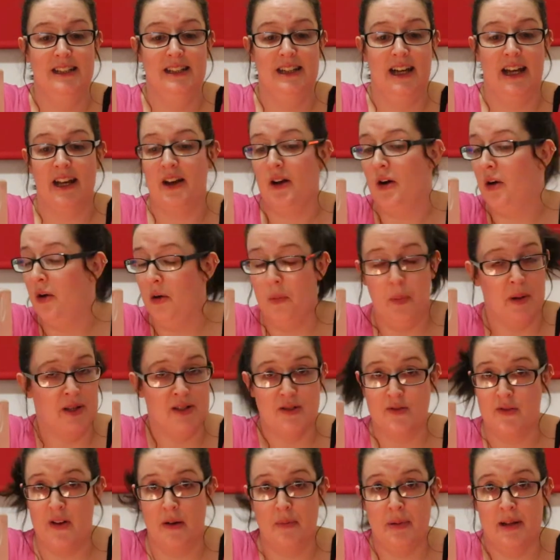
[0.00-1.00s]
and a whole bunch
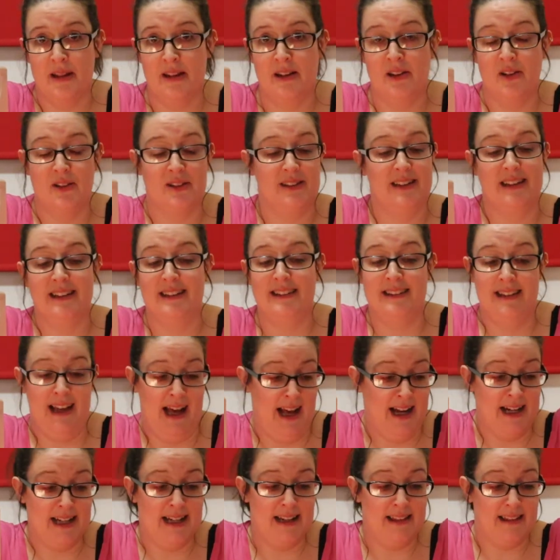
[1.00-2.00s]
of fabric that looks
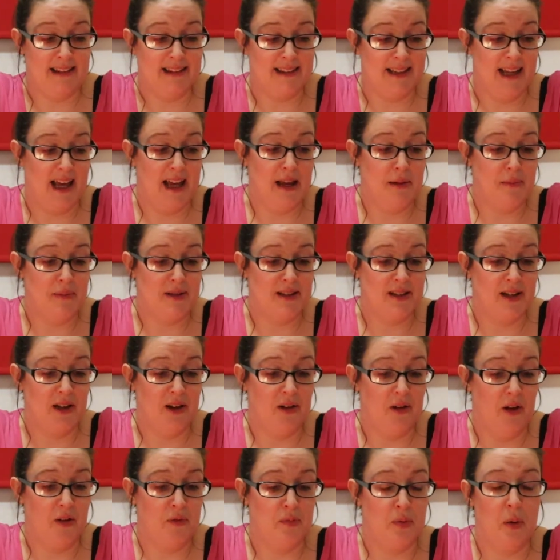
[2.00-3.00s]
exactly the same,
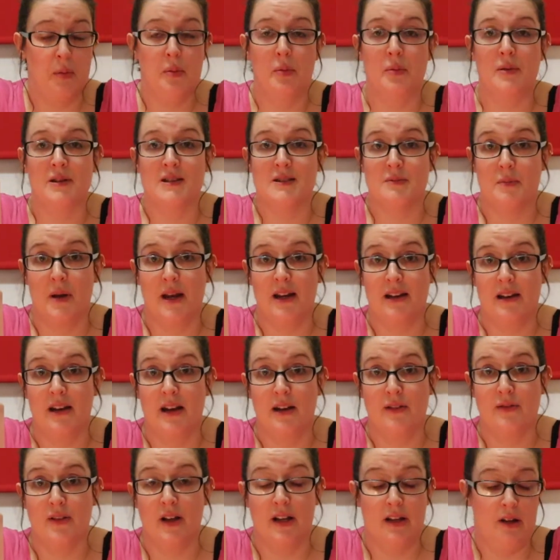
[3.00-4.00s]
so I've probably just made
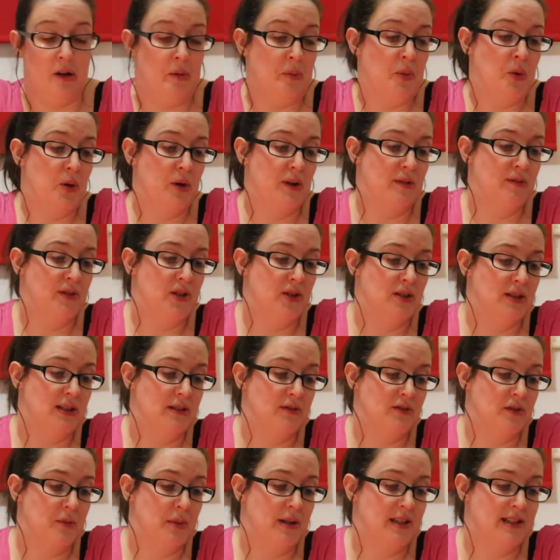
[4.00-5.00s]
life a lot more confusing
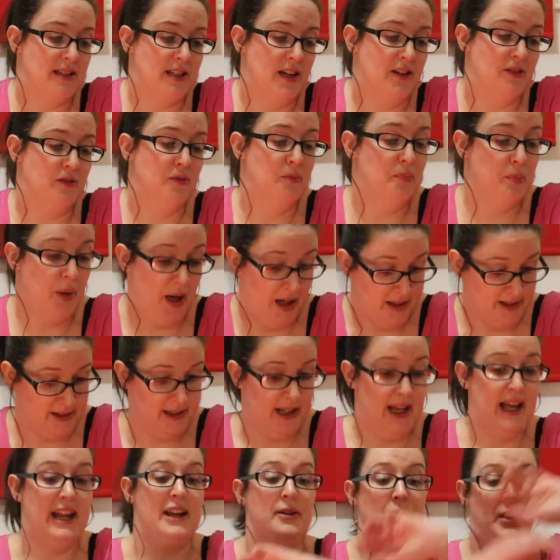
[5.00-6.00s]
for myself. But
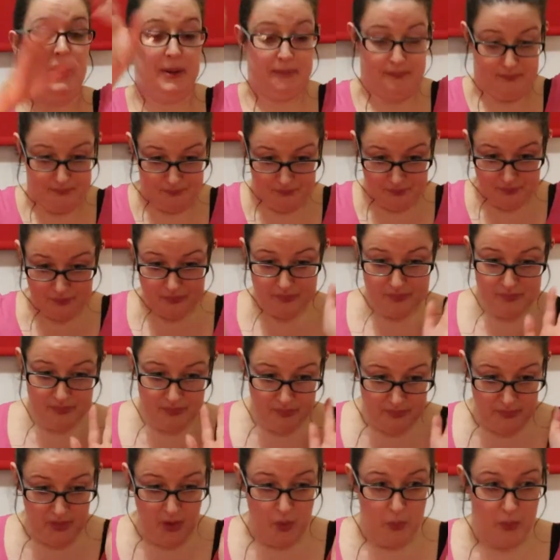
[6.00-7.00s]
anyway,
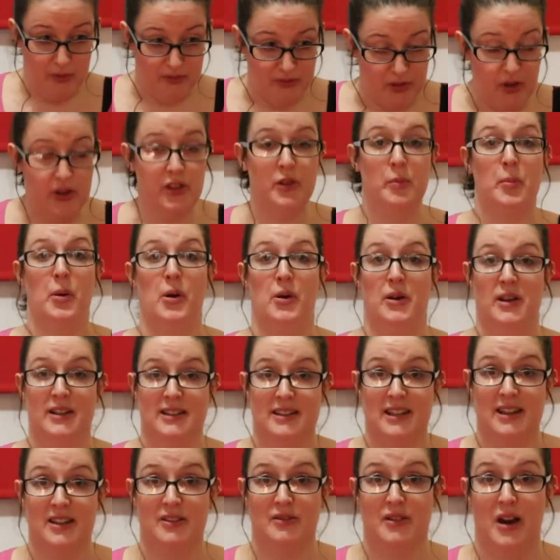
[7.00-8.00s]
we've got the
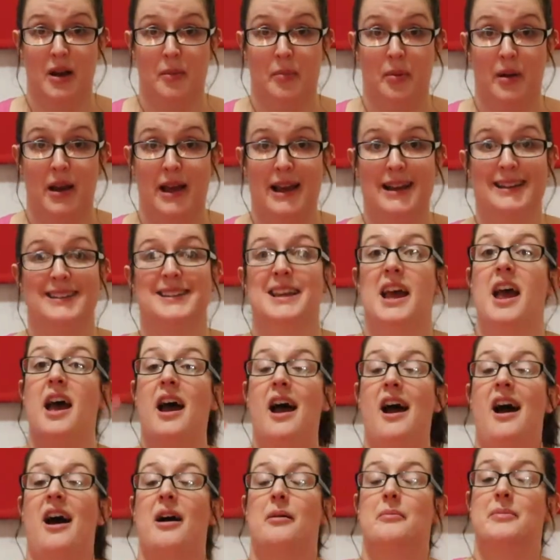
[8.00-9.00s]
pockets in the right place.
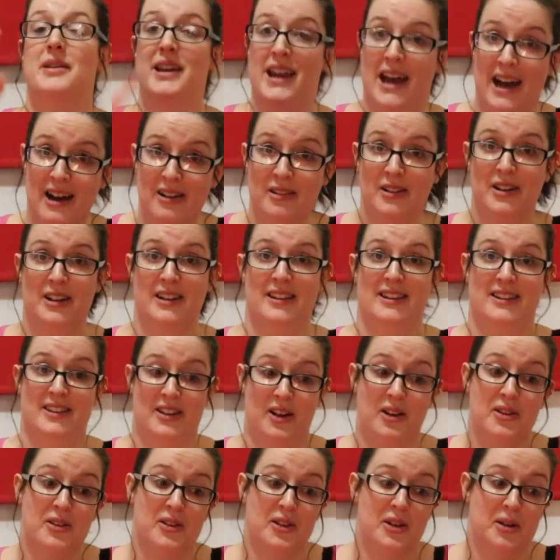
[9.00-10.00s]
I'm now going to
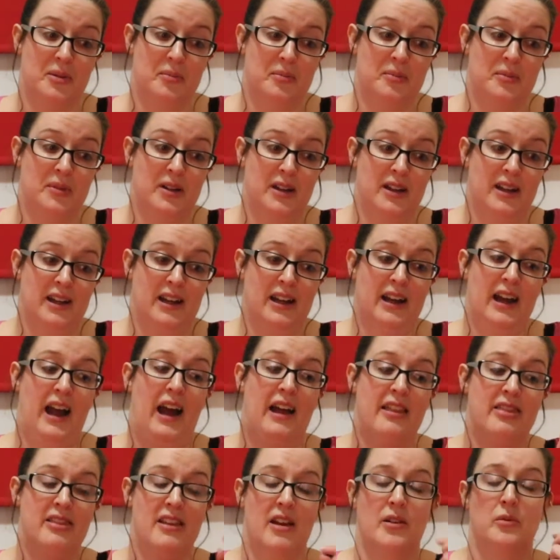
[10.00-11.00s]
sew them,
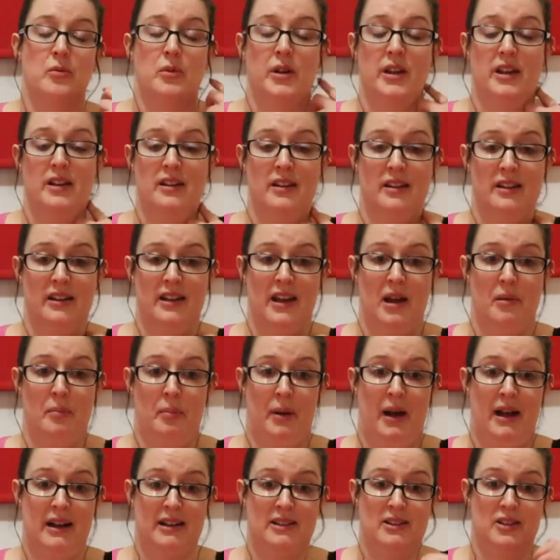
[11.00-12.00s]
and then we can get
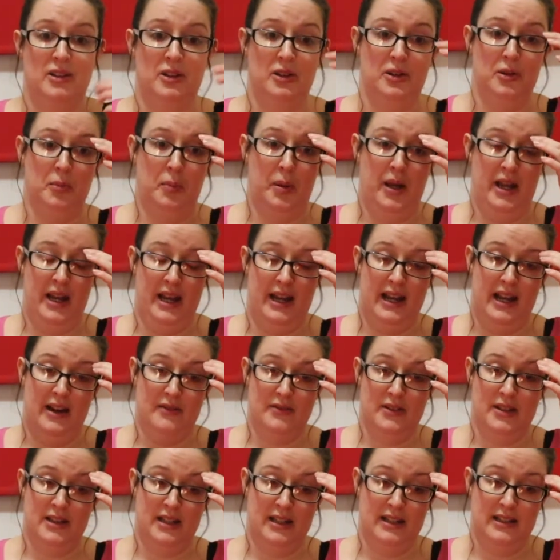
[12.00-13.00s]
back to pinning
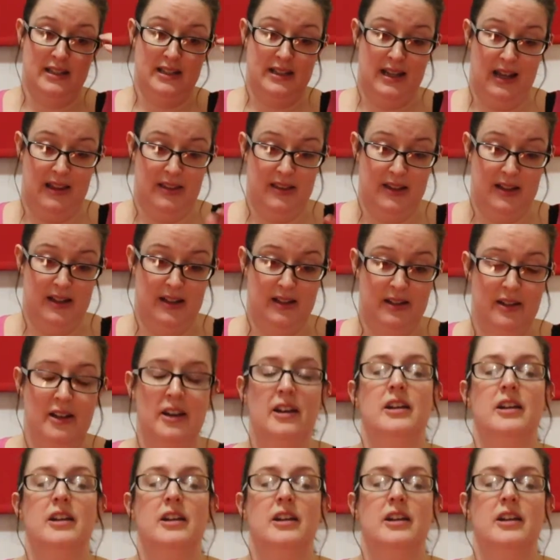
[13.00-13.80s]
everything together,